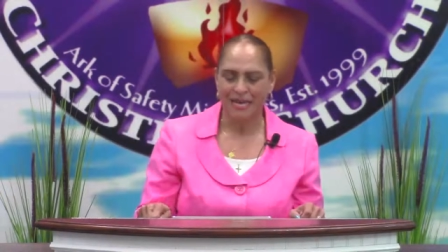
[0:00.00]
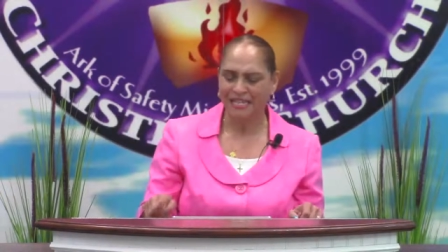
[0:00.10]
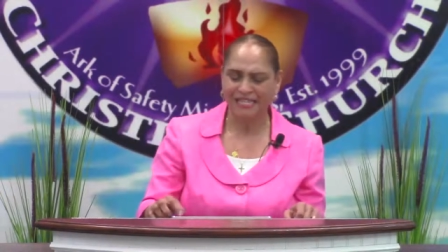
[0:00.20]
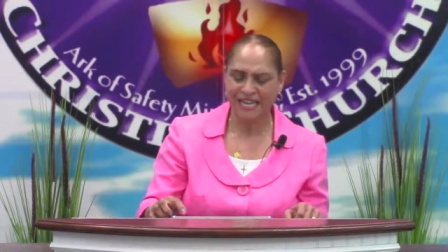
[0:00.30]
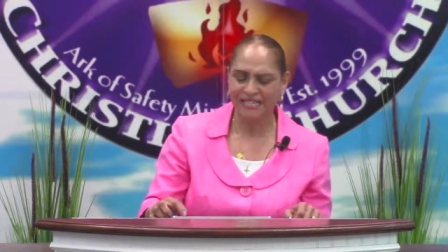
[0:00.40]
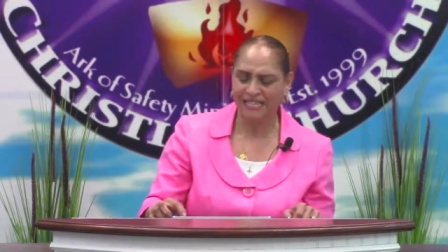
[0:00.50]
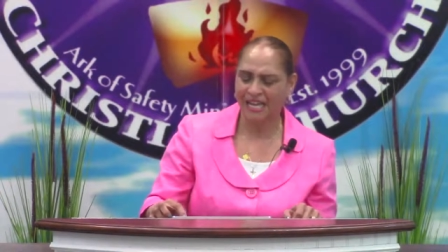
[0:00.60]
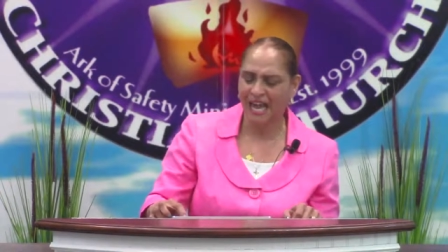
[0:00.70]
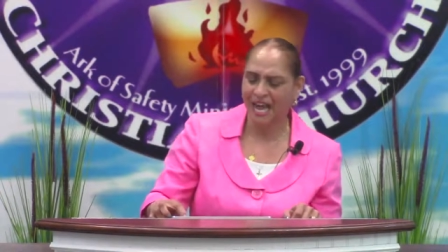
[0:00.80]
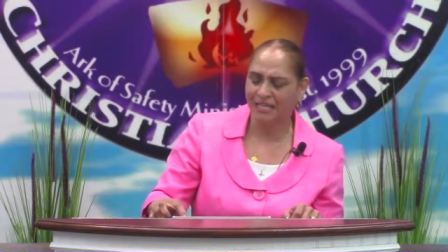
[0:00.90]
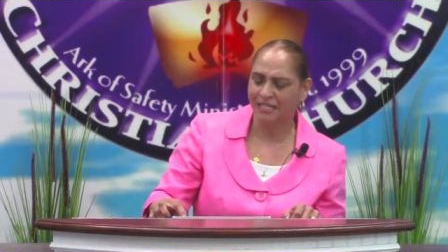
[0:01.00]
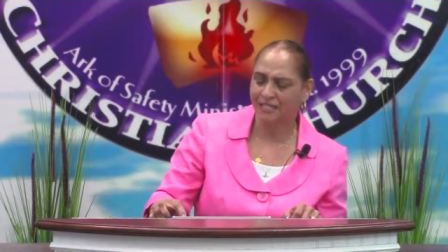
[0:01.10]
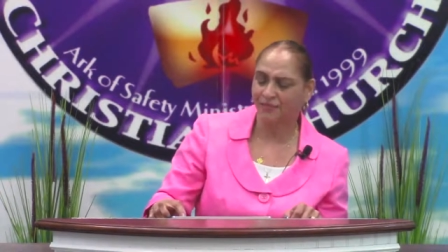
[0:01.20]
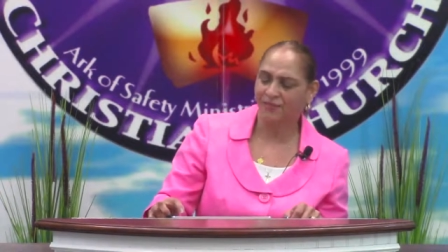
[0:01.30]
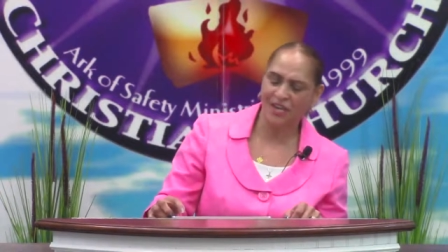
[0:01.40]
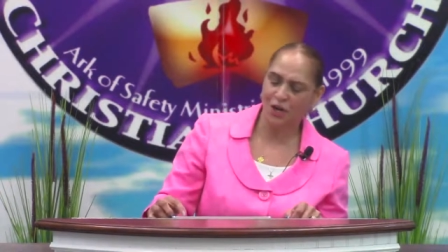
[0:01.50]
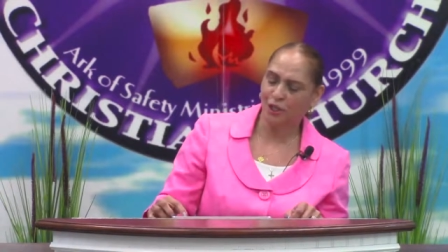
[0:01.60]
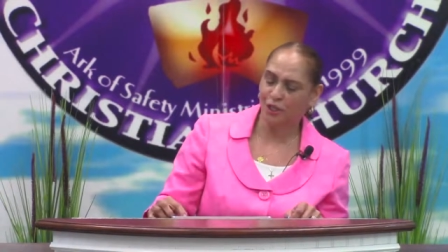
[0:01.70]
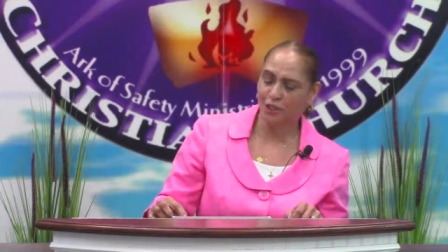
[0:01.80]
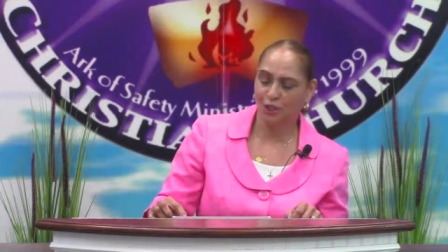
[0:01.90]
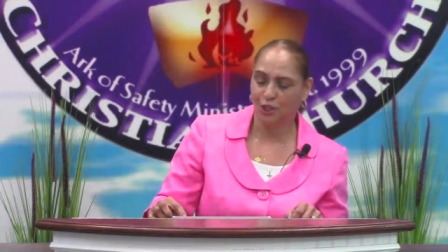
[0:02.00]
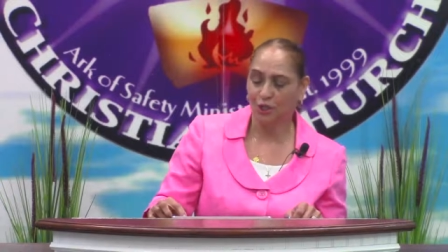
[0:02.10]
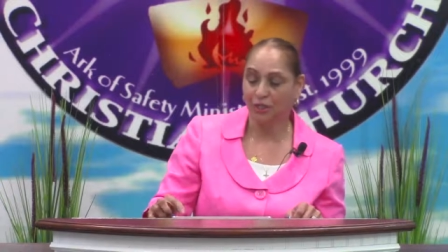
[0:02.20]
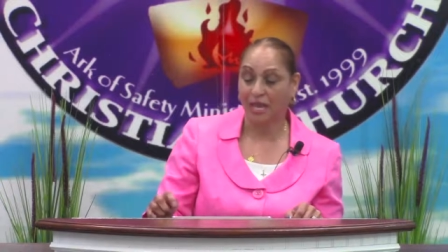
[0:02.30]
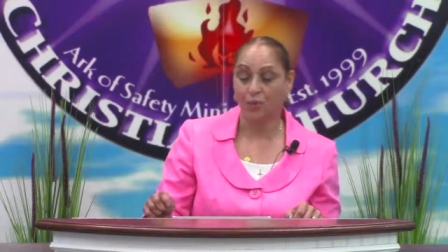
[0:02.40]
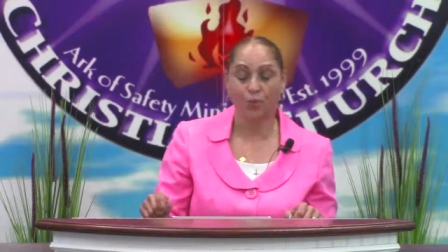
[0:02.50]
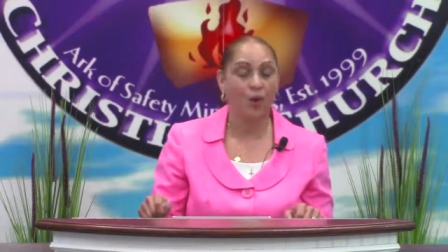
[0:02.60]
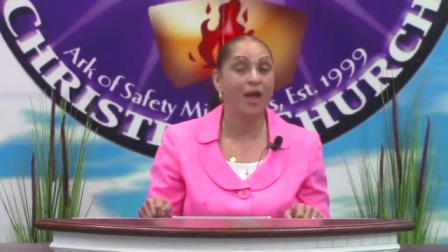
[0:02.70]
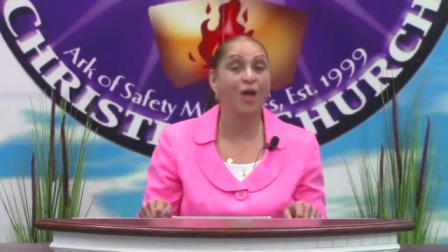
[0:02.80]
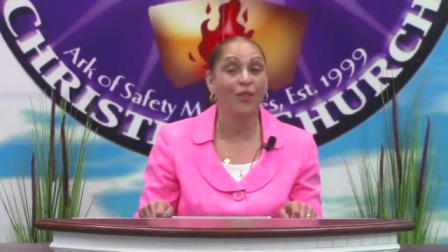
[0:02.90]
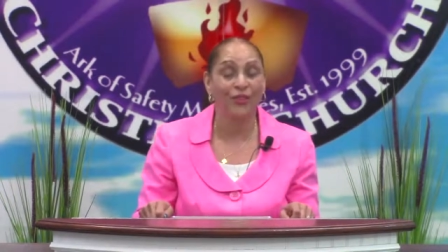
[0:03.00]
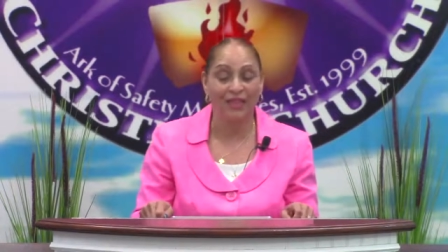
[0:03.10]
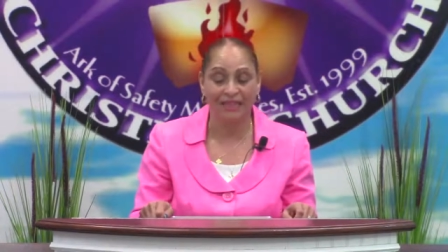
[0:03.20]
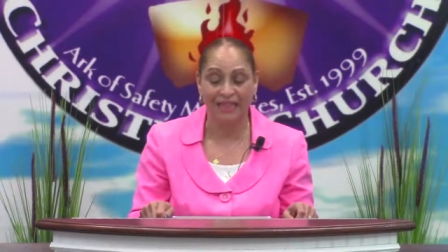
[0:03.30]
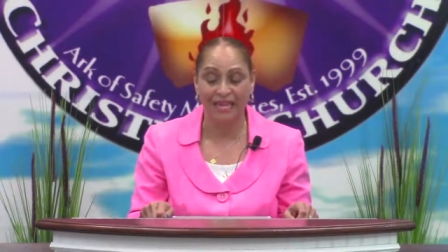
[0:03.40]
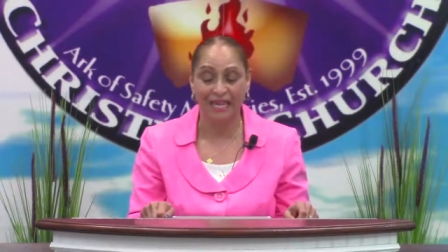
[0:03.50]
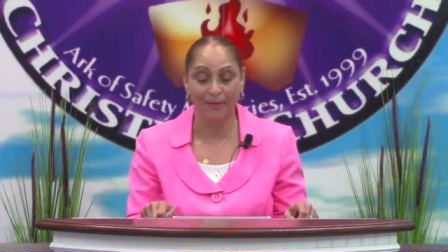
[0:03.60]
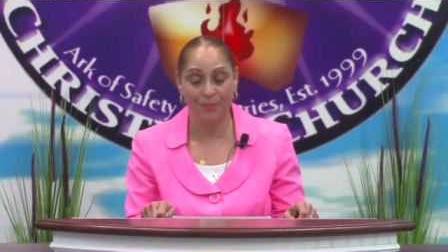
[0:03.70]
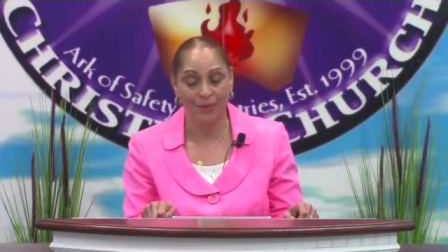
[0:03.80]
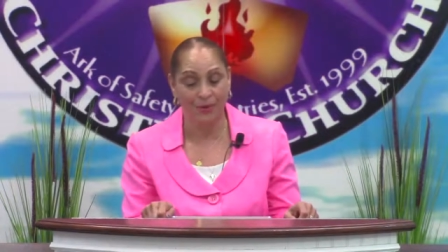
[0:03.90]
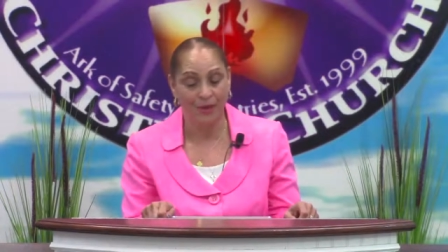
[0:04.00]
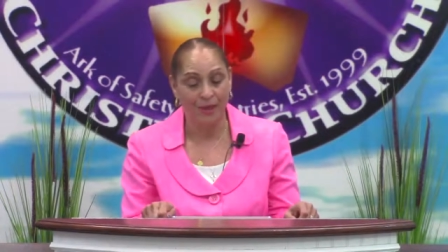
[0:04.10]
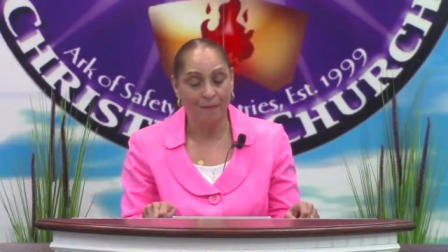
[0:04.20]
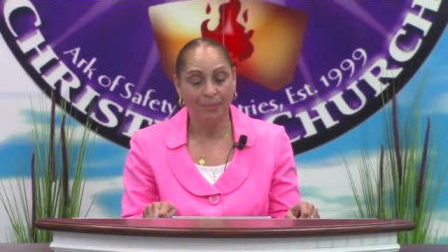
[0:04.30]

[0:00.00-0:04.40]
He takes an honest, fearless look at wealth and labor,